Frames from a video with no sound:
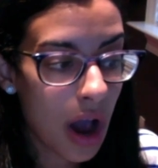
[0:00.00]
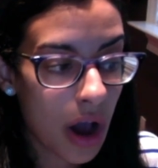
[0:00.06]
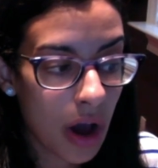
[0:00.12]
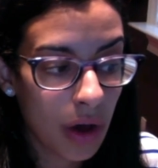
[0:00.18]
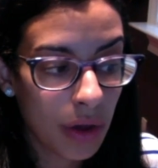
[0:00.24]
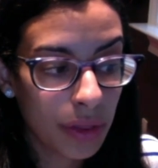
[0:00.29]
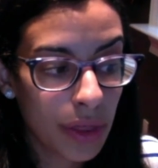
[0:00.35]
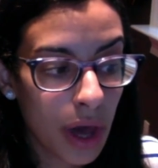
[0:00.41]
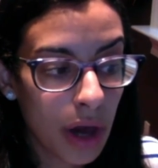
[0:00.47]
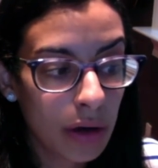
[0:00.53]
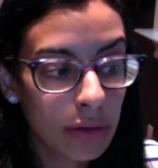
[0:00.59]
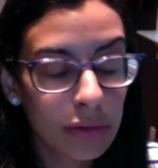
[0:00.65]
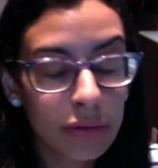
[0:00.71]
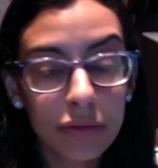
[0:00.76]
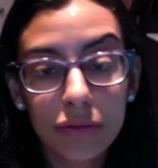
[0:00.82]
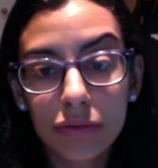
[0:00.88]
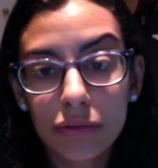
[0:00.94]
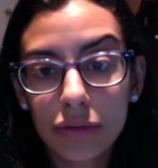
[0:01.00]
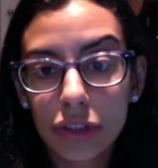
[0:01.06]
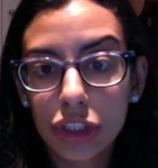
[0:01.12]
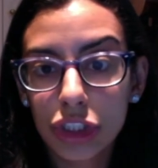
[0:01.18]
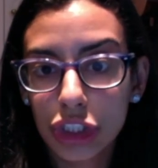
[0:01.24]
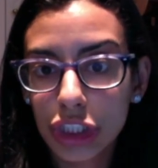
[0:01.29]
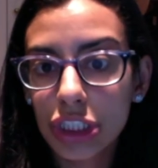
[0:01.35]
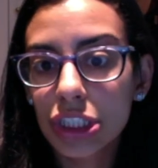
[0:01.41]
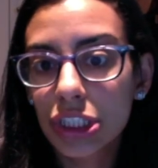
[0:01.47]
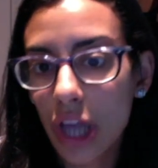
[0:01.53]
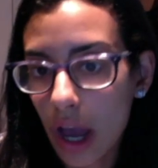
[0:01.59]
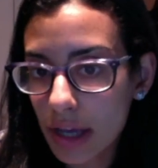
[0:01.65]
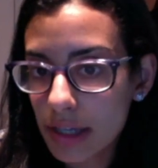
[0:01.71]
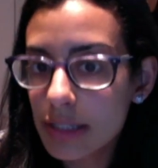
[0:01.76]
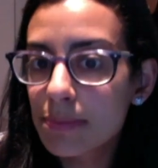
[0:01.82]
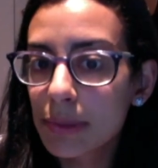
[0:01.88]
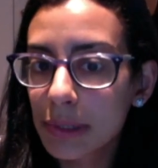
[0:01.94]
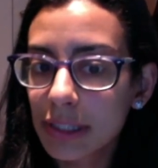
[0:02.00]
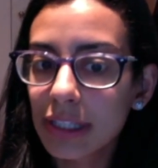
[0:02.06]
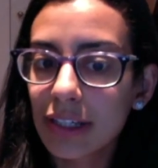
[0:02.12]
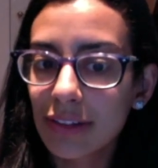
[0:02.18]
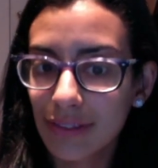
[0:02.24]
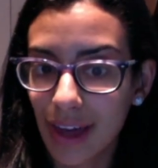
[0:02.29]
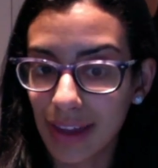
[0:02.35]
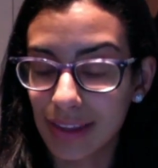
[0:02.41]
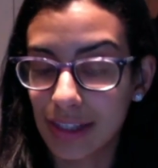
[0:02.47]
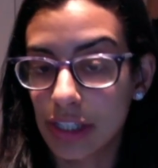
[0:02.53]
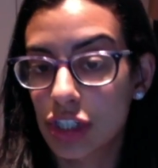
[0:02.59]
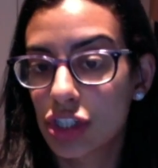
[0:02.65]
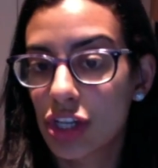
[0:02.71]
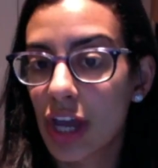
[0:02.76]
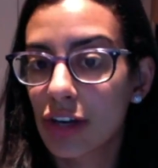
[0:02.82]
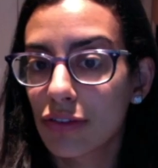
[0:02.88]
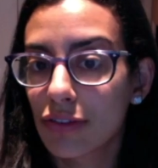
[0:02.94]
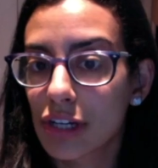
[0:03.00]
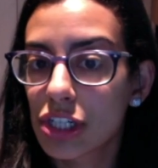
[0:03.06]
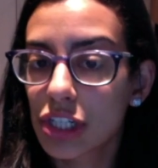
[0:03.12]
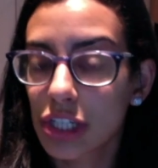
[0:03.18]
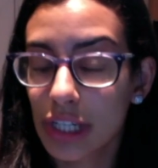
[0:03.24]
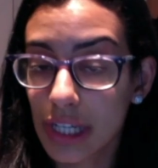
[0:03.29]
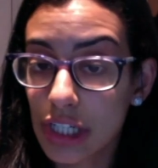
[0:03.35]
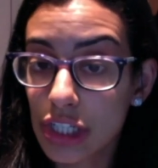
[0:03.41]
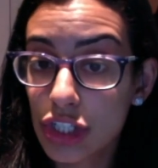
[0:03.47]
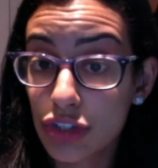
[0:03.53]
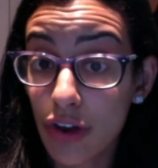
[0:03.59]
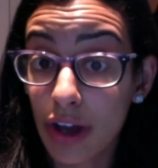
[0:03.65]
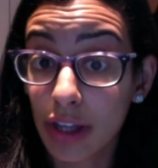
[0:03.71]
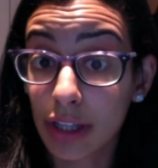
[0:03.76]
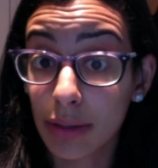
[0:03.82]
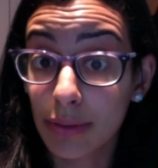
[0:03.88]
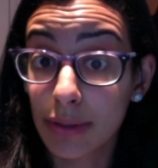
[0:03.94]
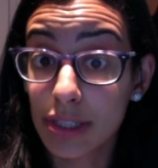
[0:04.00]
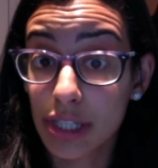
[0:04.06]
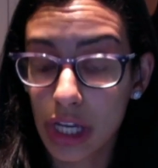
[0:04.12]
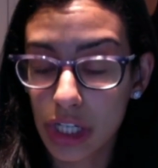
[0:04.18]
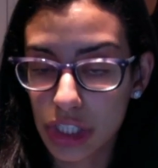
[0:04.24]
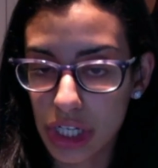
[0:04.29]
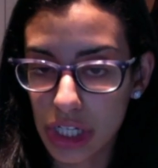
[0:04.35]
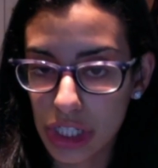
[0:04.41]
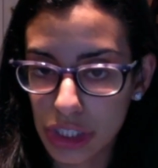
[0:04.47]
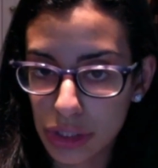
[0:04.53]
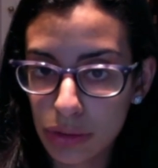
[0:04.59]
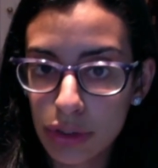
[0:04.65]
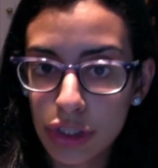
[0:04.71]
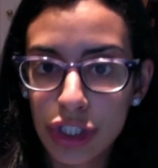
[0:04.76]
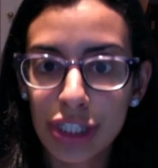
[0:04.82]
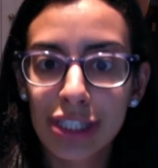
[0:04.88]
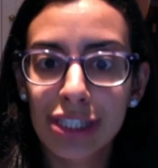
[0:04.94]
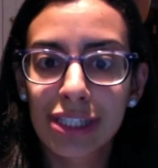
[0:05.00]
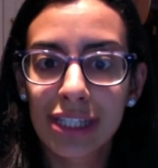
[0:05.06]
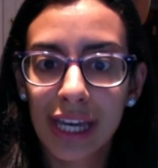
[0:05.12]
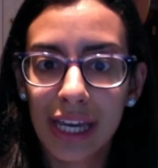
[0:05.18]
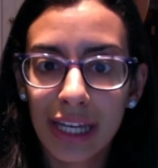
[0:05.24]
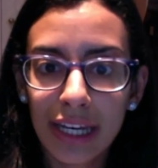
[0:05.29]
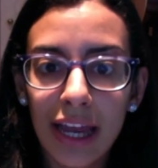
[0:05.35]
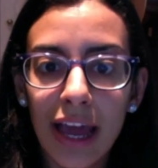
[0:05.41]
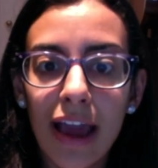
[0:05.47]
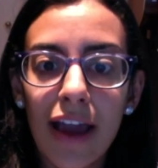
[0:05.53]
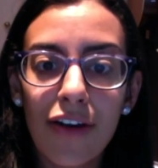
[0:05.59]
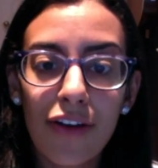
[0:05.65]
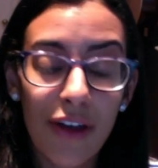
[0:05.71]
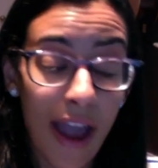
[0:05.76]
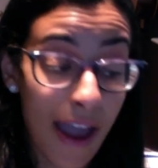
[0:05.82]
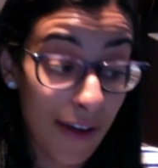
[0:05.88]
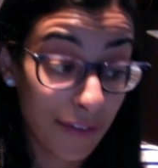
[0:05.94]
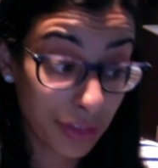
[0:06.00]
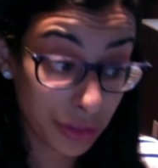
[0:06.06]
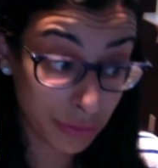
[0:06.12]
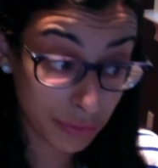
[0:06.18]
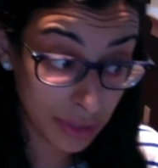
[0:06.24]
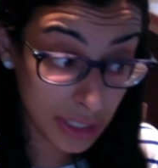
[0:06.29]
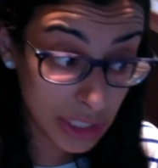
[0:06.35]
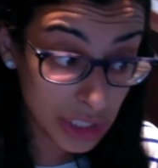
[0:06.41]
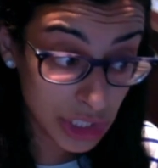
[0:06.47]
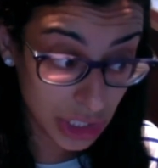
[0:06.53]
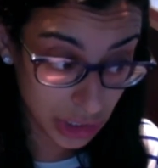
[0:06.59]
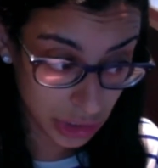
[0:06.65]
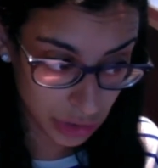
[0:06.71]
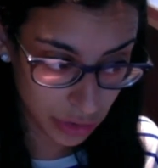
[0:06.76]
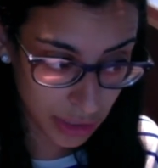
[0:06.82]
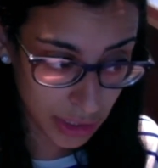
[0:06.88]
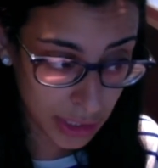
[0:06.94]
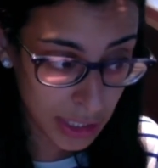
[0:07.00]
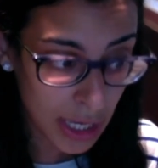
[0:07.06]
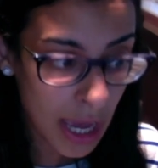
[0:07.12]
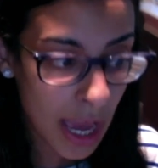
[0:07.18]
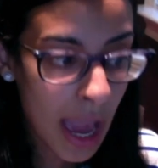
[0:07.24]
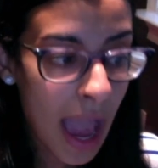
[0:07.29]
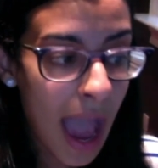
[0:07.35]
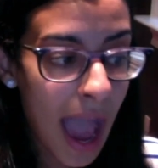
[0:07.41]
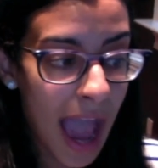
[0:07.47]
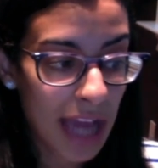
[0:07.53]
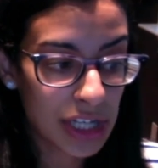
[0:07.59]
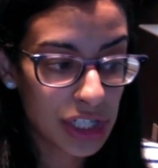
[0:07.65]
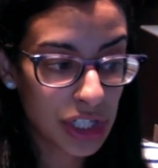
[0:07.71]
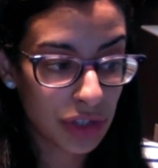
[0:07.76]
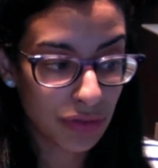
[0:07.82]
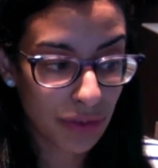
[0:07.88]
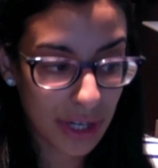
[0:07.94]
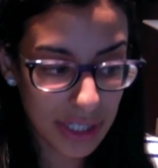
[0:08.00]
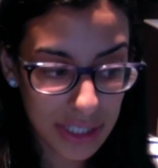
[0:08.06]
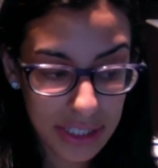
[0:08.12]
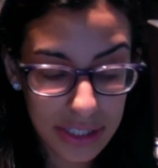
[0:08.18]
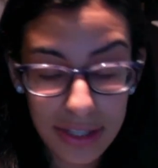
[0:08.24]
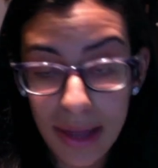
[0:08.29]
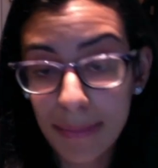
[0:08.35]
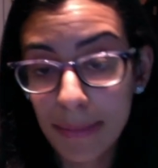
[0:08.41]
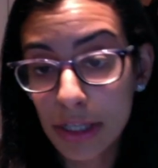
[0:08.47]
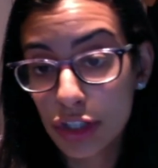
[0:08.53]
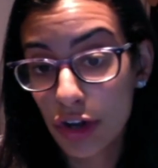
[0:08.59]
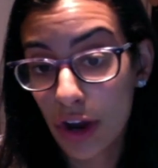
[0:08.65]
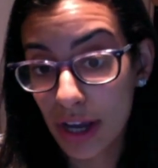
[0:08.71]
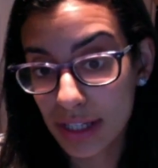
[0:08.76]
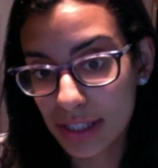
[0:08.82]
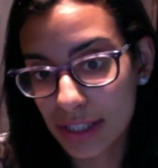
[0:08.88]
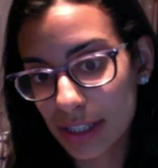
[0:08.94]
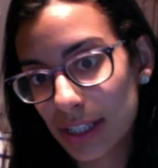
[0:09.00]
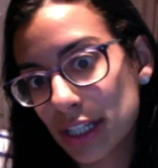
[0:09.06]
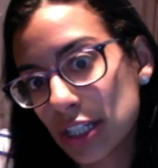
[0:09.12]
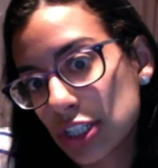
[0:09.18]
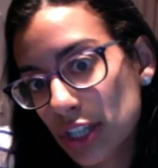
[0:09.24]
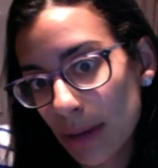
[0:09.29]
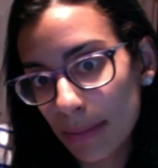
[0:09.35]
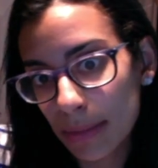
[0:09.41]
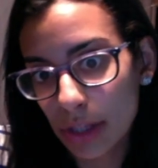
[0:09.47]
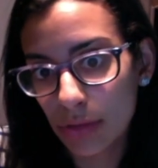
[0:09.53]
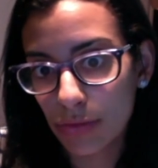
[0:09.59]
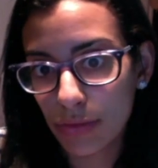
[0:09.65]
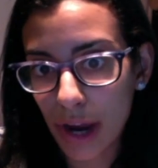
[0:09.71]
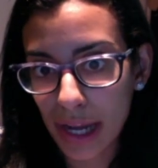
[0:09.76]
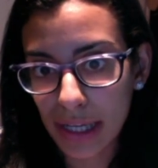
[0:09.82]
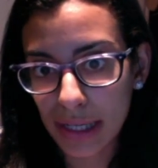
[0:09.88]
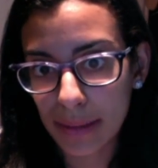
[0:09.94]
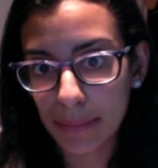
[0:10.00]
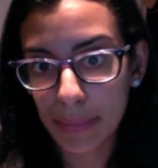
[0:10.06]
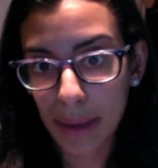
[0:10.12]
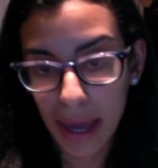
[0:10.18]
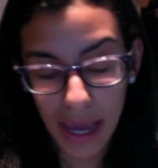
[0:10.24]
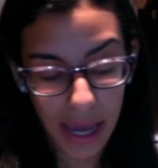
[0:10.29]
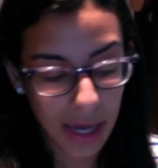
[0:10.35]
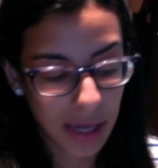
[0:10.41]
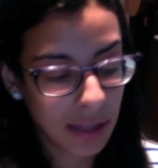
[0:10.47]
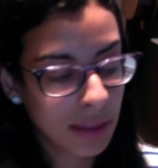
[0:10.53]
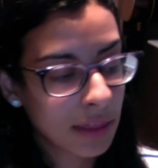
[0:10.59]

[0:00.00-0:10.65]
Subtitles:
Although she does believe that this generation is struggling with such issues, she did have 3 children, and she raises them and tries to teach them in the right path.